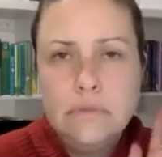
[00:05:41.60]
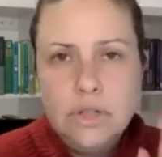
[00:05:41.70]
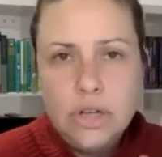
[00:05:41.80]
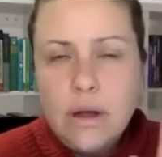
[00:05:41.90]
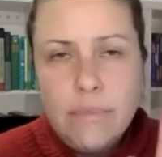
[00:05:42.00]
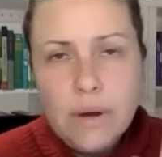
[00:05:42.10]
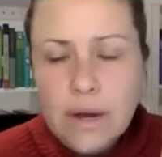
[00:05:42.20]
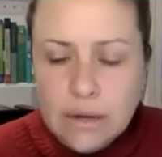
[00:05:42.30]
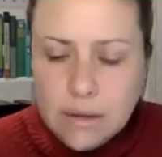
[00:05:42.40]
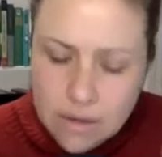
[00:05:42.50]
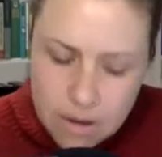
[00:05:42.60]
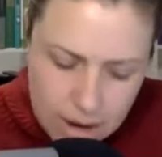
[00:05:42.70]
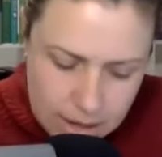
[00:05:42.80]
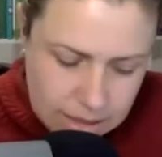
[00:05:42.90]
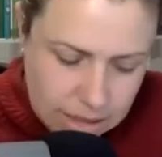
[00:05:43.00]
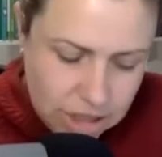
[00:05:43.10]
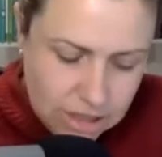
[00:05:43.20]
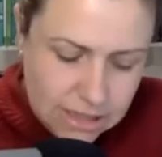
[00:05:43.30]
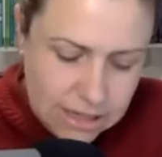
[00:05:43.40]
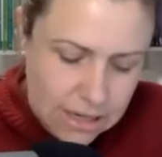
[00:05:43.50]
Shut up, brain. They're not
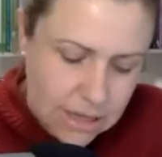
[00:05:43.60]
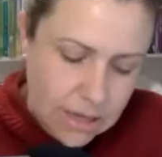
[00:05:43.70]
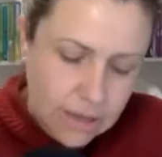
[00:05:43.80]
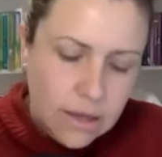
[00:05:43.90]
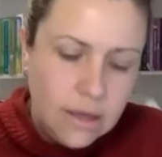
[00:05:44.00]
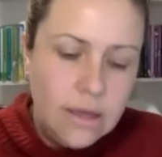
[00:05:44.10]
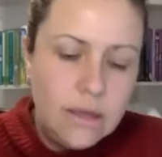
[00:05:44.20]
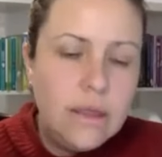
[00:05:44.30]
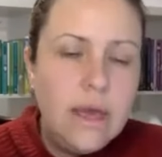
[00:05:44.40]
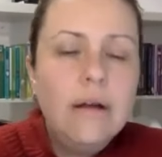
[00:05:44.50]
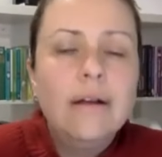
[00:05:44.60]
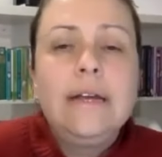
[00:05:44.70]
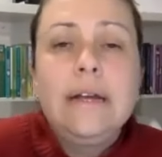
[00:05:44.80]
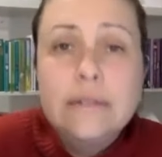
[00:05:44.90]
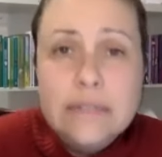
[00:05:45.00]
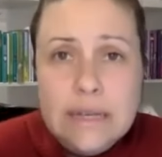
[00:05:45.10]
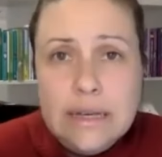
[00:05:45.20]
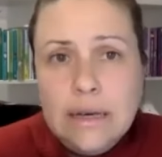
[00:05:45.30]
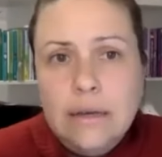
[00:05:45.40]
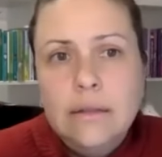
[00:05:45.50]
attention seeking. They are care
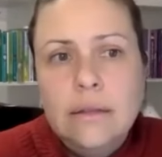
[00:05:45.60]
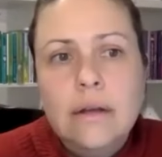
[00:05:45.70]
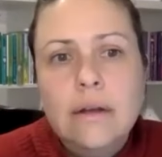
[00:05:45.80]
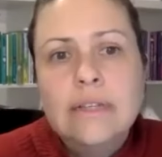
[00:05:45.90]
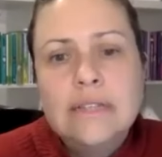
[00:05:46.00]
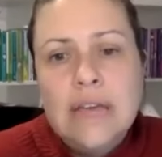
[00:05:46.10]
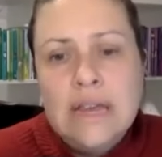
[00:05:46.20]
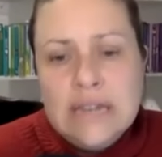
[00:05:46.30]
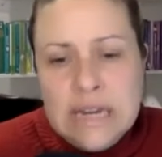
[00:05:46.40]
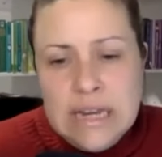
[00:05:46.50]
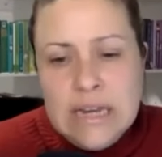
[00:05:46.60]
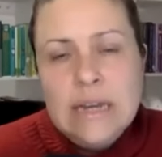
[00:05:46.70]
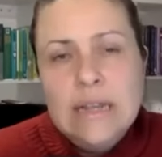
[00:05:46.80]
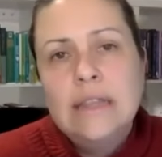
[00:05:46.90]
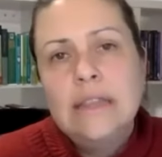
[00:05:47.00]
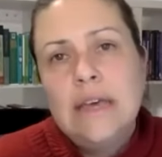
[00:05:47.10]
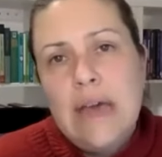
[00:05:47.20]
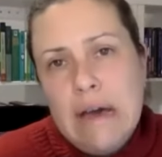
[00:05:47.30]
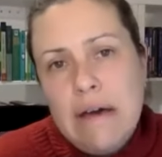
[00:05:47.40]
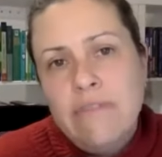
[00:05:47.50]
seeking. There is a need that they
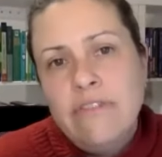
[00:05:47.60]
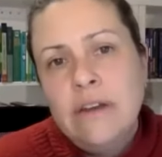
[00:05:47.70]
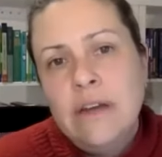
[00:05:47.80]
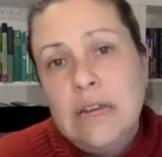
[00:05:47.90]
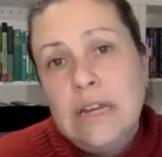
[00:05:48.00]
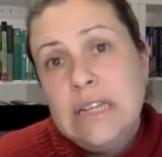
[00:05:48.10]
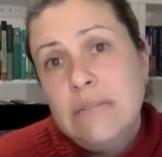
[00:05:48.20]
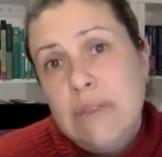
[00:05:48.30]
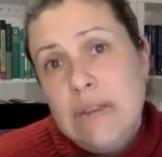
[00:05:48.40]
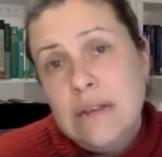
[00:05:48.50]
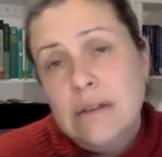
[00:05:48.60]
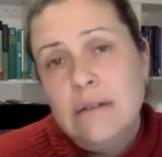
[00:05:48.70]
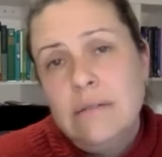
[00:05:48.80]
have, and I need to meet it.